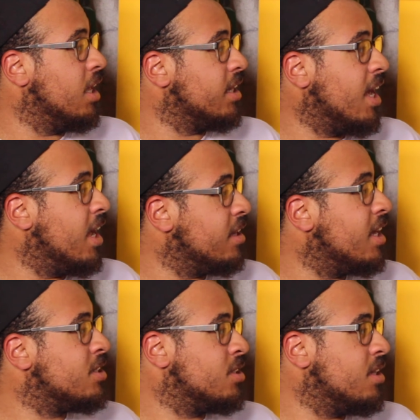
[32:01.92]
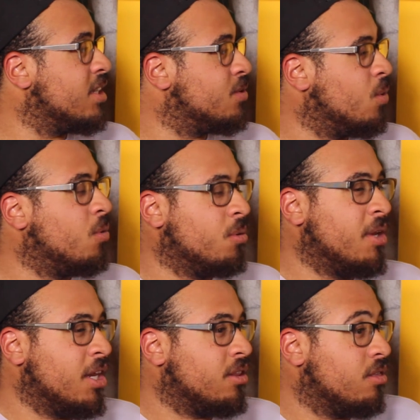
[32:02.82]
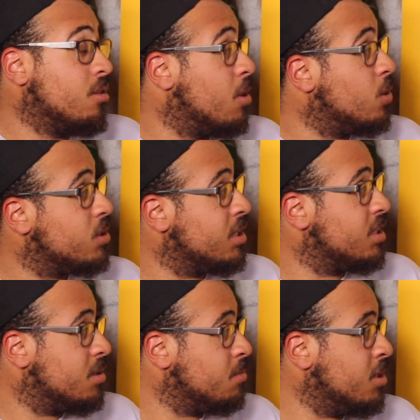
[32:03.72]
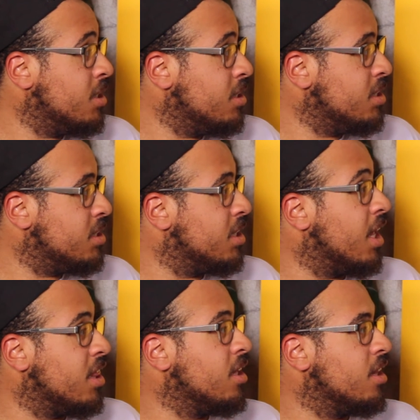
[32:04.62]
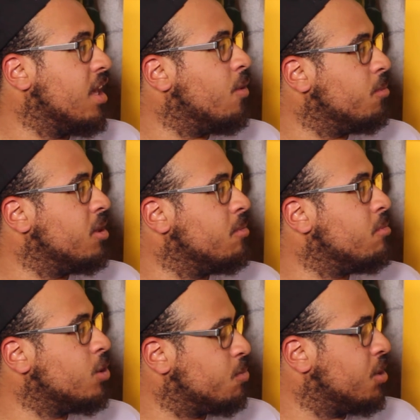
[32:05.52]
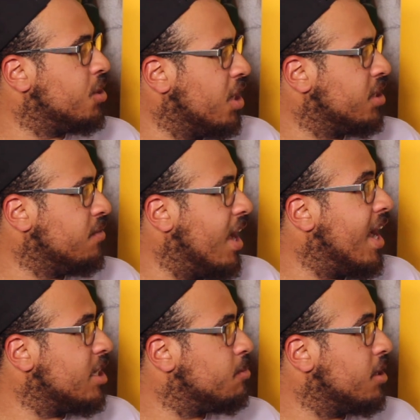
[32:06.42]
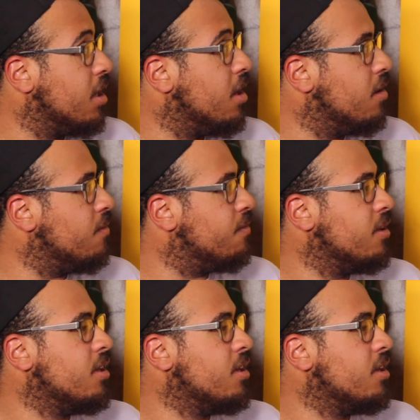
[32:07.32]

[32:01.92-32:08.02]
Like that's what would make the most sense to me, at least, and I think that would be the most productive aspect of